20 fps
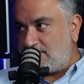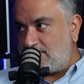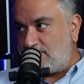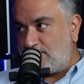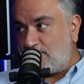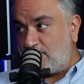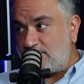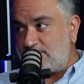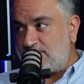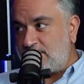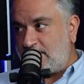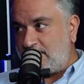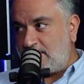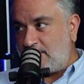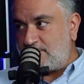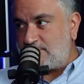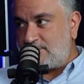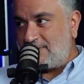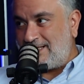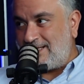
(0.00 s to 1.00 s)
Third
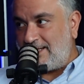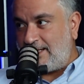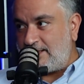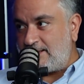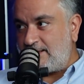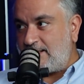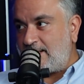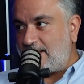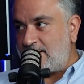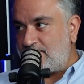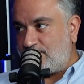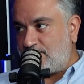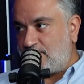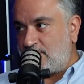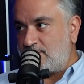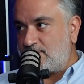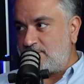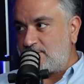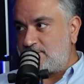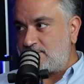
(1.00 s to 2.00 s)
generation,
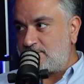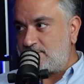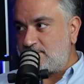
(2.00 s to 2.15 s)
great-grandfather.